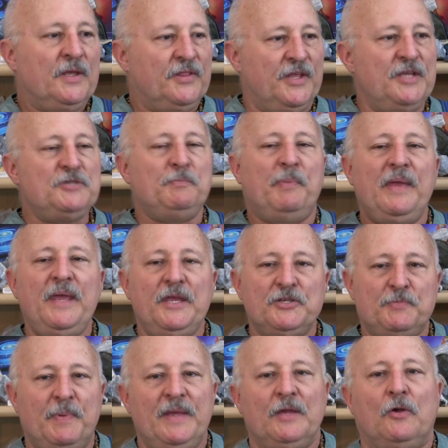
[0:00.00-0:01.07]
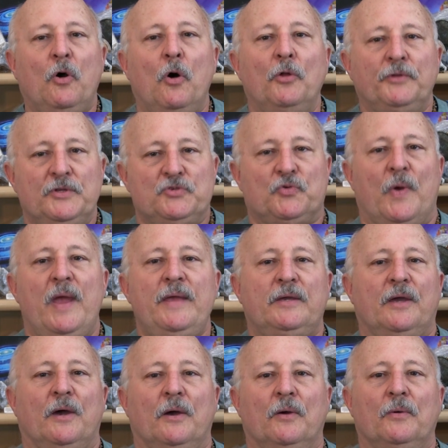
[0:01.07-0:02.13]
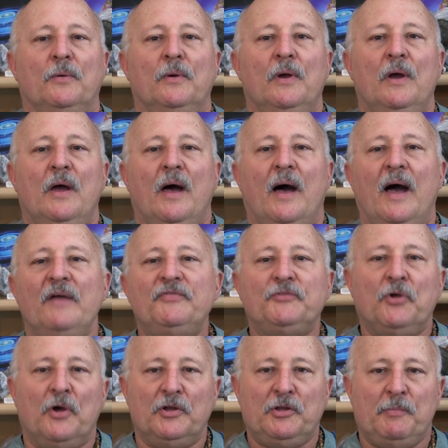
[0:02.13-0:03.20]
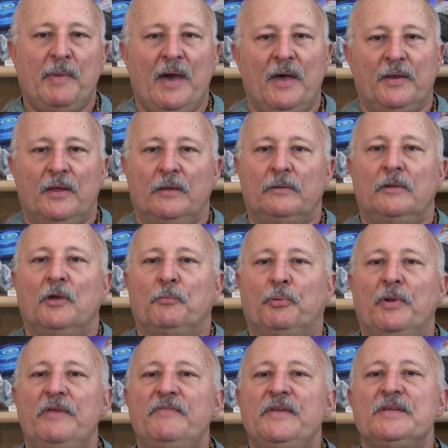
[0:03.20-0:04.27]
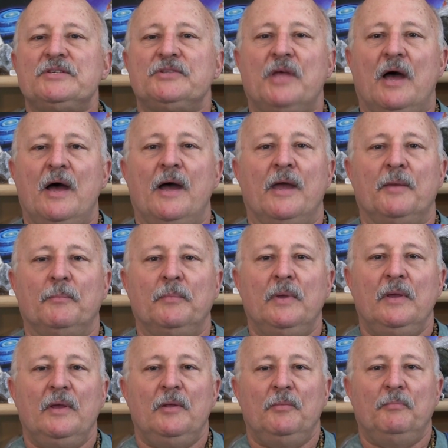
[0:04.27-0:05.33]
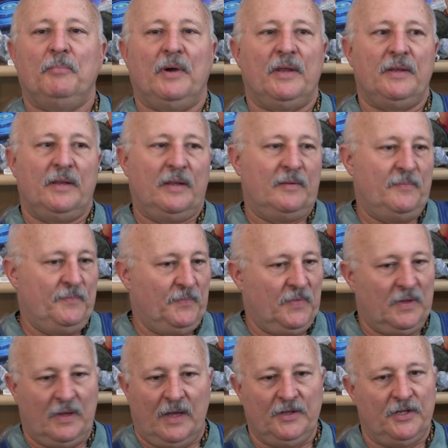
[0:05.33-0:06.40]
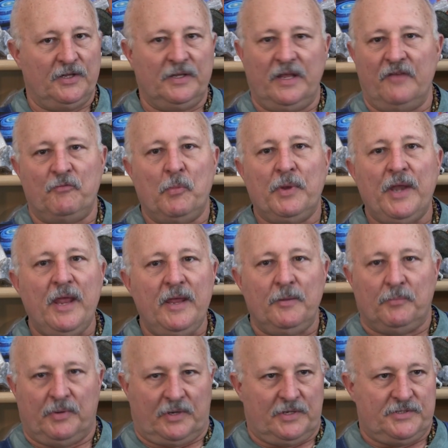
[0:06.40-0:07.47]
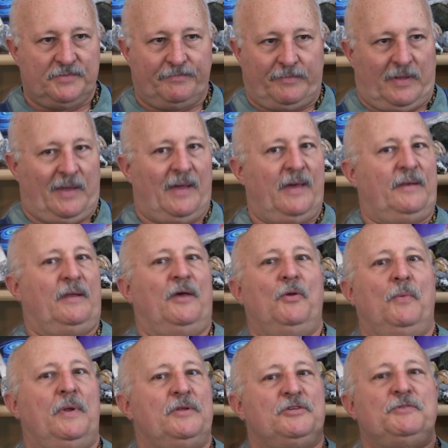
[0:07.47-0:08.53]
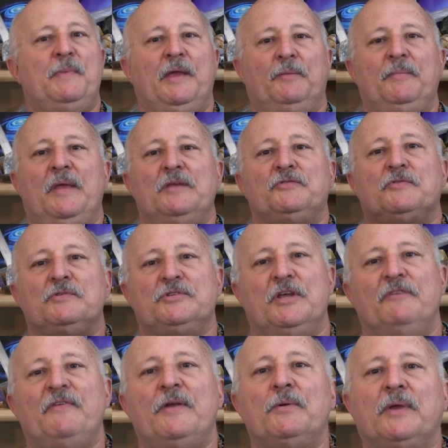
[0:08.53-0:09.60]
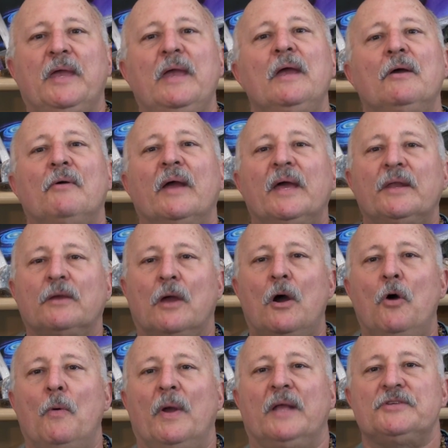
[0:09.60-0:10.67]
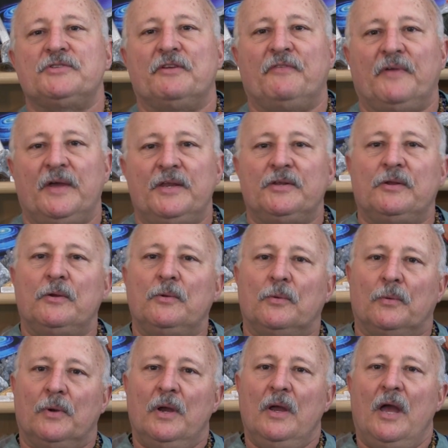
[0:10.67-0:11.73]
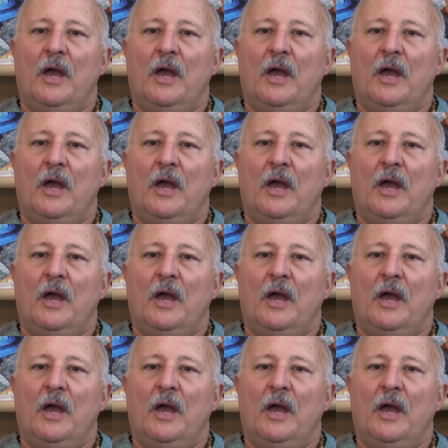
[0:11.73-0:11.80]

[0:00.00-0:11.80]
These beings being called a Draco, I've talked about a, a previous time, but I didn't give them a name because I, I don't want to just make up names for stuff. I don't care. I got to go. I got stuff I got to do.